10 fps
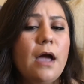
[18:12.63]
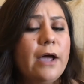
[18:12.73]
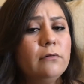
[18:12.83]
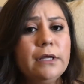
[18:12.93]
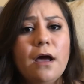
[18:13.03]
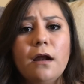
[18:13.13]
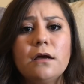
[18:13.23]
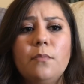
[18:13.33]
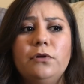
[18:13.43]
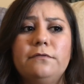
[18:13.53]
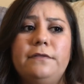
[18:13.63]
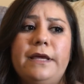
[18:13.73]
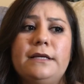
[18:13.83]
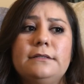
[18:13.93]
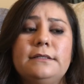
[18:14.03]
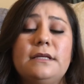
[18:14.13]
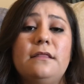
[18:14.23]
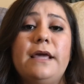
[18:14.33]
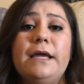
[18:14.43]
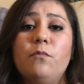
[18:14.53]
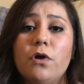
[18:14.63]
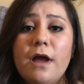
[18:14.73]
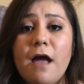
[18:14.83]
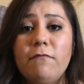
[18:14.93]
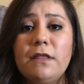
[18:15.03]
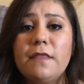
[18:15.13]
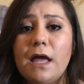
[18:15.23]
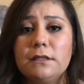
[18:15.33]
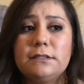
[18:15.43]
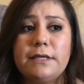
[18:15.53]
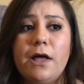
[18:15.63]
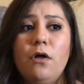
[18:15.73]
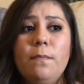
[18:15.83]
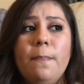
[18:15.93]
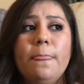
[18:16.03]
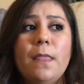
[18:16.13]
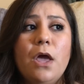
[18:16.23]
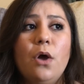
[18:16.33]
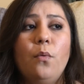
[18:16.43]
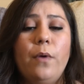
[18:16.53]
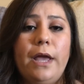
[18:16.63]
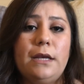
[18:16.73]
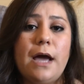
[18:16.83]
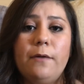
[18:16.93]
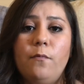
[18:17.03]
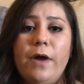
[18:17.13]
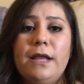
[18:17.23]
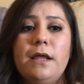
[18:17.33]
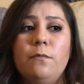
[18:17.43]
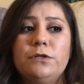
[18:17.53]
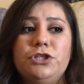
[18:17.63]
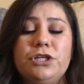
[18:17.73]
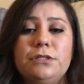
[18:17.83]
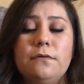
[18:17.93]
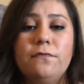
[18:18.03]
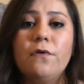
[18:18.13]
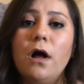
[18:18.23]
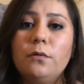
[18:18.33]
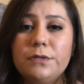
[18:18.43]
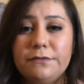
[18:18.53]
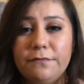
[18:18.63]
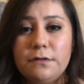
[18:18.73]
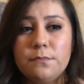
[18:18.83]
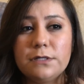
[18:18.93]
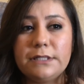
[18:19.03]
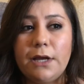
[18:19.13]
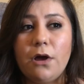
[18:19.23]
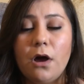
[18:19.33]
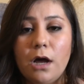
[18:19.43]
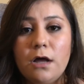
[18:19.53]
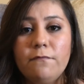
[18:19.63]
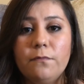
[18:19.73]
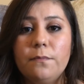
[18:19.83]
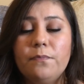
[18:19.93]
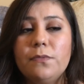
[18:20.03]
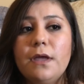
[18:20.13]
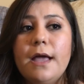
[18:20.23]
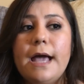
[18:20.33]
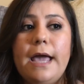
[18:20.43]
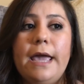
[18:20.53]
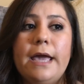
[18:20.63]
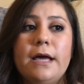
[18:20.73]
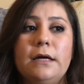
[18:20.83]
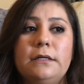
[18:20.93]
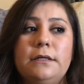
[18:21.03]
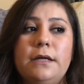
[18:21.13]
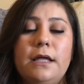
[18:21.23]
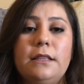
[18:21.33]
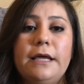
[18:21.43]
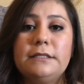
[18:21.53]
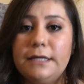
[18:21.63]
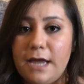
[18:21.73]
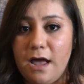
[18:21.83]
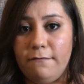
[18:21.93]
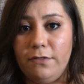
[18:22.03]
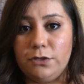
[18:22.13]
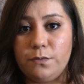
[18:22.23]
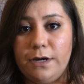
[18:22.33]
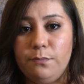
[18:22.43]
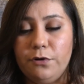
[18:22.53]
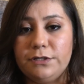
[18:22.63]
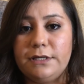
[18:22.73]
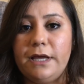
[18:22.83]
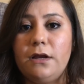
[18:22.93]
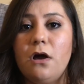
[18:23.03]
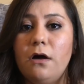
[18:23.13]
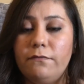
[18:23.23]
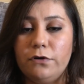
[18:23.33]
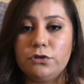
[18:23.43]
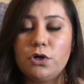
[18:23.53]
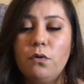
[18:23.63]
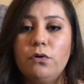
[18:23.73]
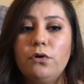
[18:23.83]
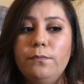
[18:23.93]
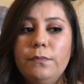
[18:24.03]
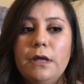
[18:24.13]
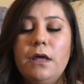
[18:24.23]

I only got a couple of things. They were having that sale when I went. It was just fall was 50% off, and they did have the 20% off your total,